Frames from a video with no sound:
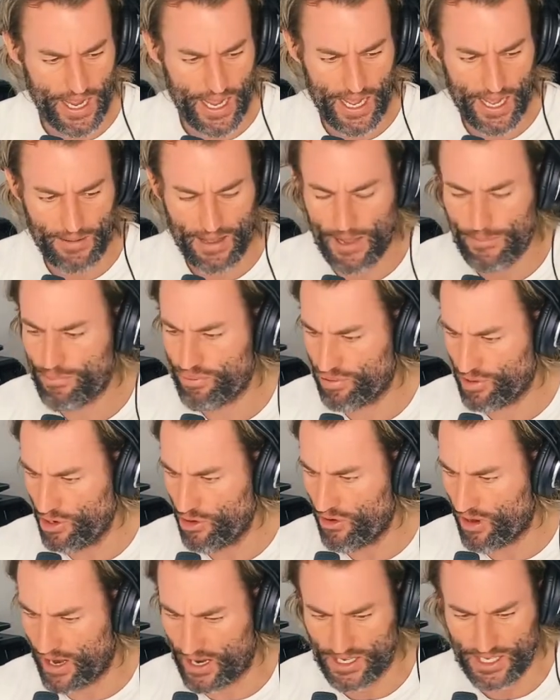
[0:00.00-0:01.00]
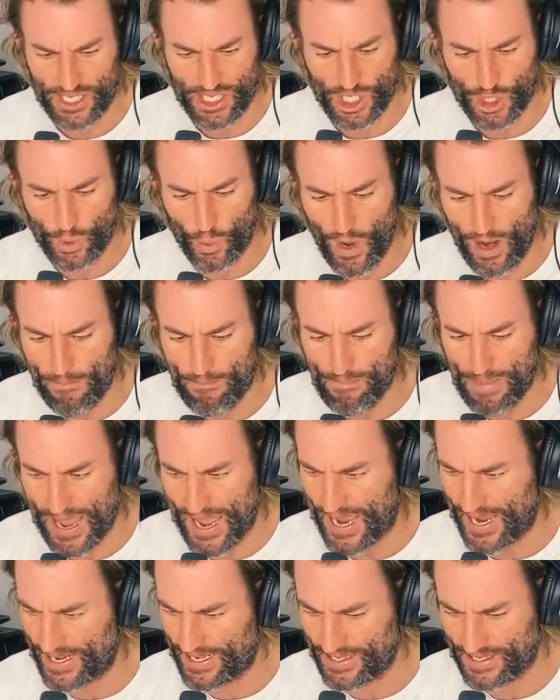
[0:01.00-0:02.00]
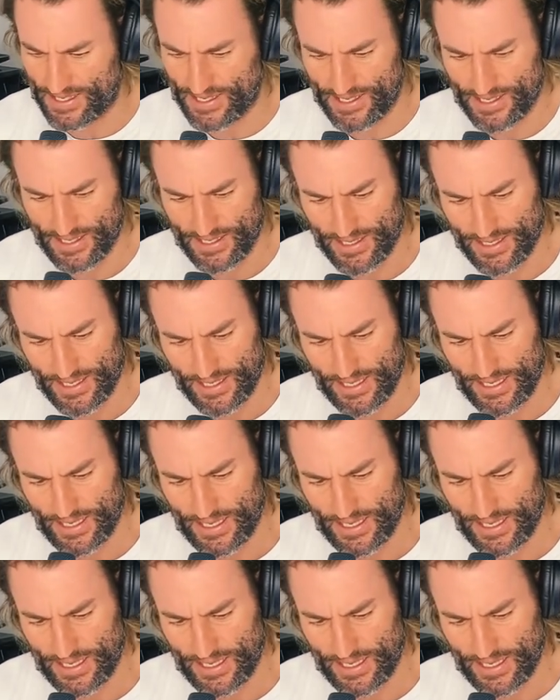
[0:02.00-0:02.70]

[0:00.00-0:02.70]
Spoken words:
Apura sweatbands.